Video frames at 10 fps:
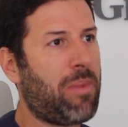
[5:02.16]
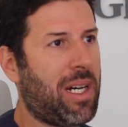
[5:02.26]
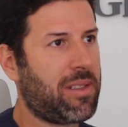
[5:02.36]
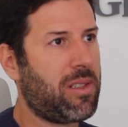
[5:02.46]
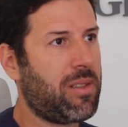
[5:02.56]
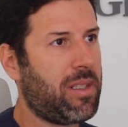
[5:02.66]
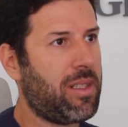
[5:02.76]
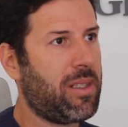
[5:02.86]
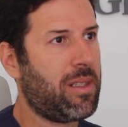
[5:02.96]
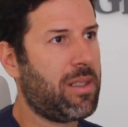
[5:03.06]
master
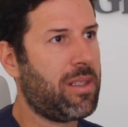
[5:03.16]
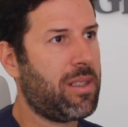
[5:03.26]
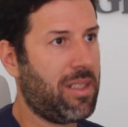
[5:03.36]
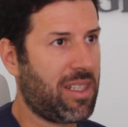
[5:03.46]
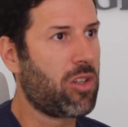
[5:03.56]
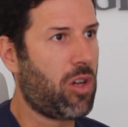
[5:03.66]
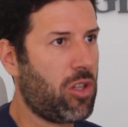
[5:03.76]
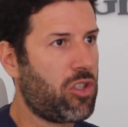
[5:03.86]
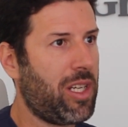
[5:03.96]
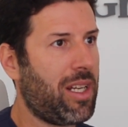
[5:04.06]
the
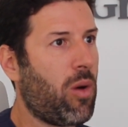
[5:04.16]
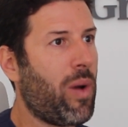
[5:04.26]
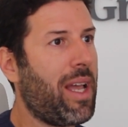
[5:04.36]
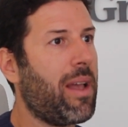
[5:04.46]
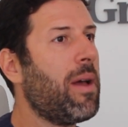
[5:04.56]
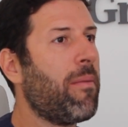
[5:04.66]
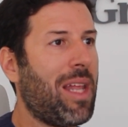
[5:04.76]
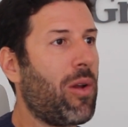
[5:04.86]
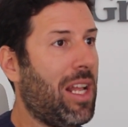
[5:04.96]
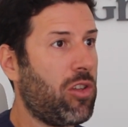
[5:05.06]
technology in a way
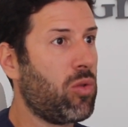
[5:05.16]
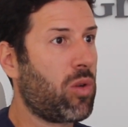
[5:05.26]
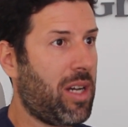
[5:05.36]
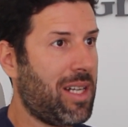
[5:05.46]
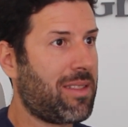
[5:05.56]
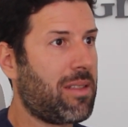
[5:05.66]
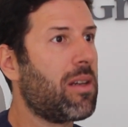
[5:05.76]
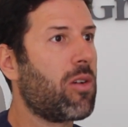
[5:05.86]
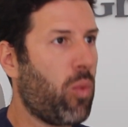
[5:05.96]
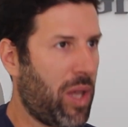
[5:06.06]
that you can do cuts
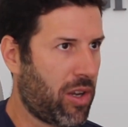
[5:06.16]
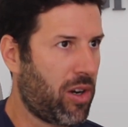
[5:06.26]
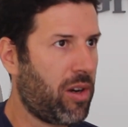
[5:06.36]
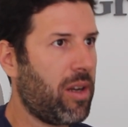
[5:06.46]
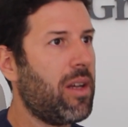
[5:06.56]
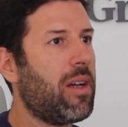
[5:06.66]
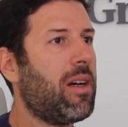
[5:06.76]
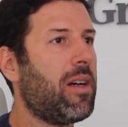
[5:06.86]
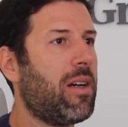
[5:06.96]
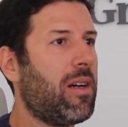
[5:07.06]
quicker,
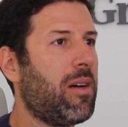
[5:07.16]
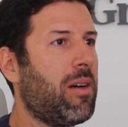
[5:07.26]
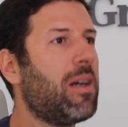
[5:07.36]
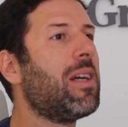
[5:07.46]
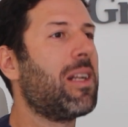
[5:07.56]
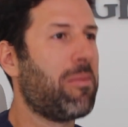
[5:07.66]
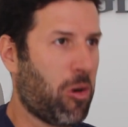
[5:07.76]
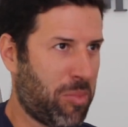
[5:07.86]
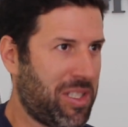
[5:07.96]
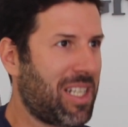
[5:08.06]
in a
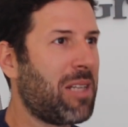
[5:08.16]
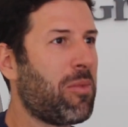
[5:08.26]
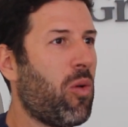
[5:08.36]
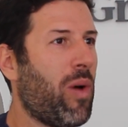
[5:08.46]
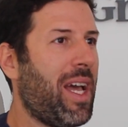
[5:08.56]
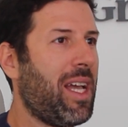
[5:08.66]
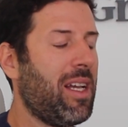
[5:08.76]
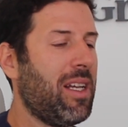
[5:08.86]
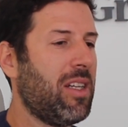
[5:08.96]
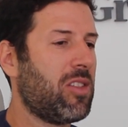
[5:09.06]
more predictable
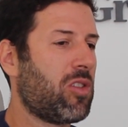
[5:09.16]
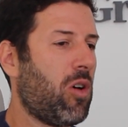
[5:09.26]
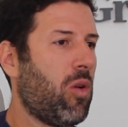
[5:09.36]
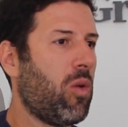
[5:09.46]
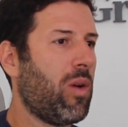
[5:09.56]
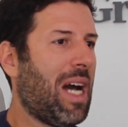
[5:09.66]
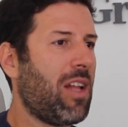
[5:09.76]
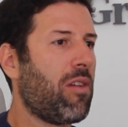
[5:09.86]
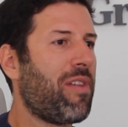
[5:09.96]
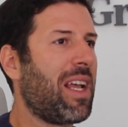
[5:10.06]
way. So I
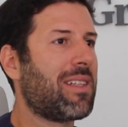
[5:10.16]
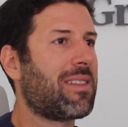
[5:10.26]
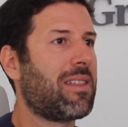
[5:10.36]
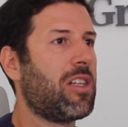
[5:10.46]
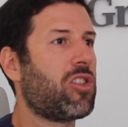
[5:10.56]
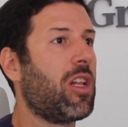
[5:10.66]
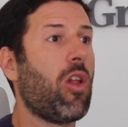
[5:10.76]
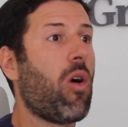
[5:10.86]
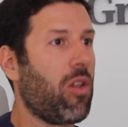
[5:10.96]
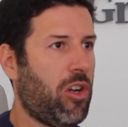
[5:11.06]
don't think it's such a
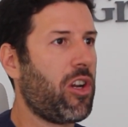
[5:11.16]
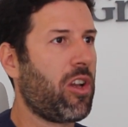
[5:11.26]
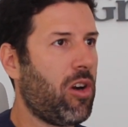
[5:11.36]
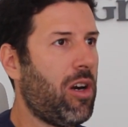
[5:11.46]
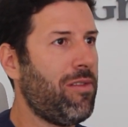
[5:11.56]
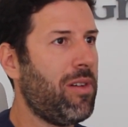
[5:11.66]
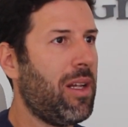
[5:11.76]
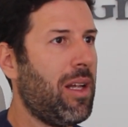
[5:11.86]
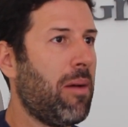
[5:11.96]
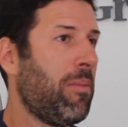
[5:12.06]
long learning curve,
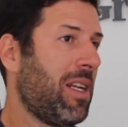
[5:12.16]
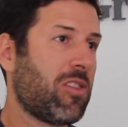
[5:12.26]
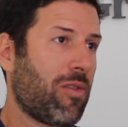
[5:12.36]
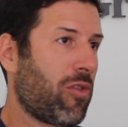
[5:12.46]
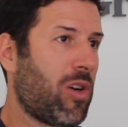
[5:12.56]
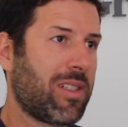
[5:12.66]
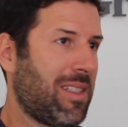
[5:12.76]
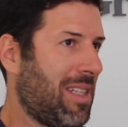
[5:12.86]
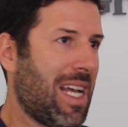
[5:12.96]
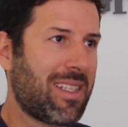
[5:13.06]
but it's, of course,
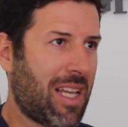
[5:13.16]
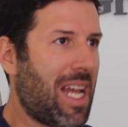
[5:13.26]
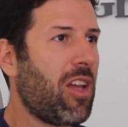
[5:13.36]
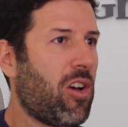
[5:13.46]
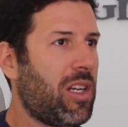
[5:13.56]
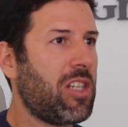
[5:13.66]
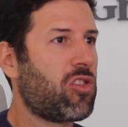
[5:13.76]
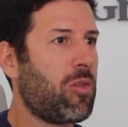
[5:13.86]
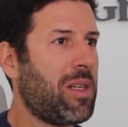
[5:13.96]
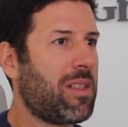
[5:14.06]
as any other
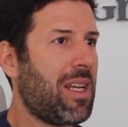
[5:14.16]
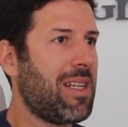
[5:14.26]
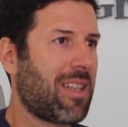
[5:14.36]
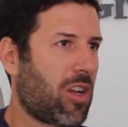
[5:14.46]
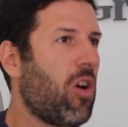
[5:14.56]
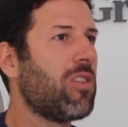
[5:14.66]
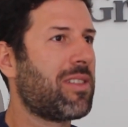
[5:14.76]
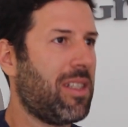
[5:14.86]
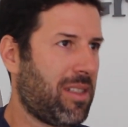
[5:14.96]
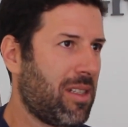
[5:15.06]
instrument, it's a
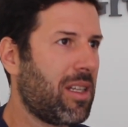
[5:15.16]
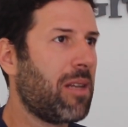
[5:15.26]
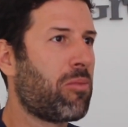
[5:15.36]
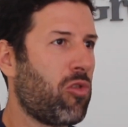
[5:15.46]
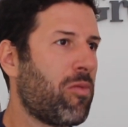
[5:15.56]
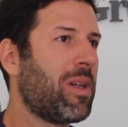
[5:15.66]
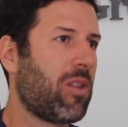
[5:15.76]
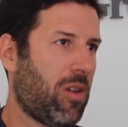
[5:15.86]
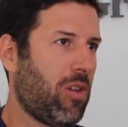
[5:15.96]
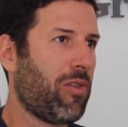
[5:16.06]
constant
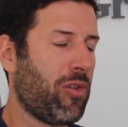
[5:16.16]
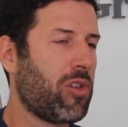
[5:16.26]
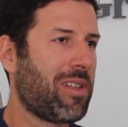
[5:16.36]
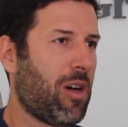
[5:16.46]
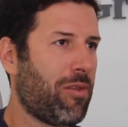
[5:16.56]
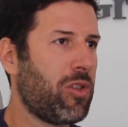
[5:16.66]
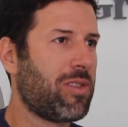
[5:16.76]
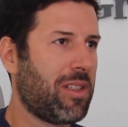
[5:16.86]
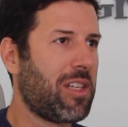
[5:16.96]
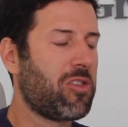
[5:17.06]
improvement of yourself
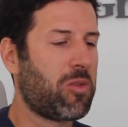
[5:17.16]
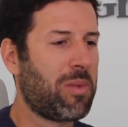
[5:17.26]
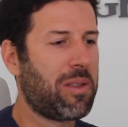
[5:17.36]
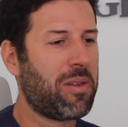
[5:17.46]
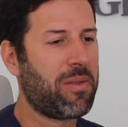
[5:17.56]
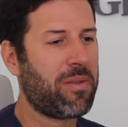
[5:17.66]
using the instrument.